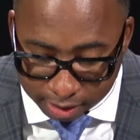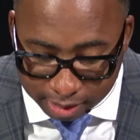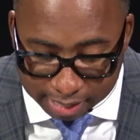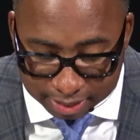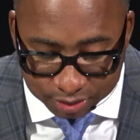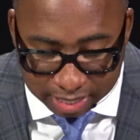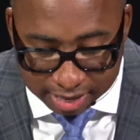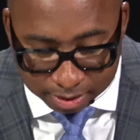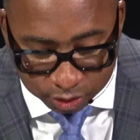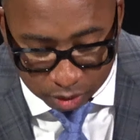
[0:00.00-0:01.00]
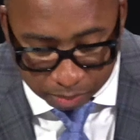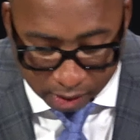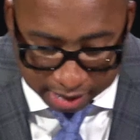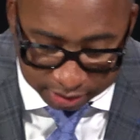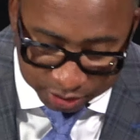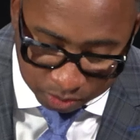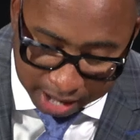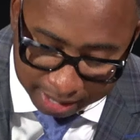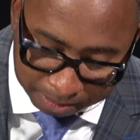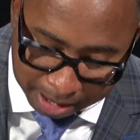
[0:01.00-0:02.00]
And I decided I was going to practice
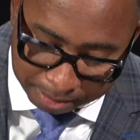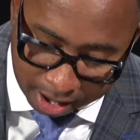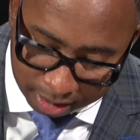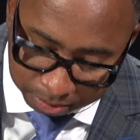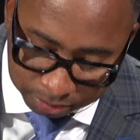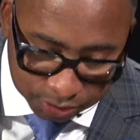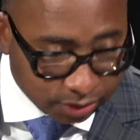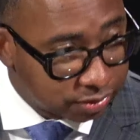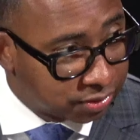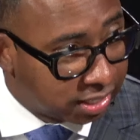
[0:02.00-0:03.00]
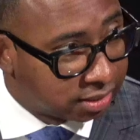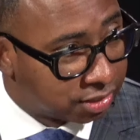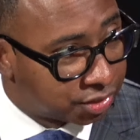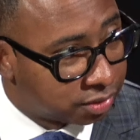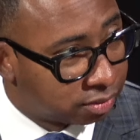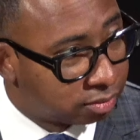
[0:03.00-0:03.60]
writing my mom's signature.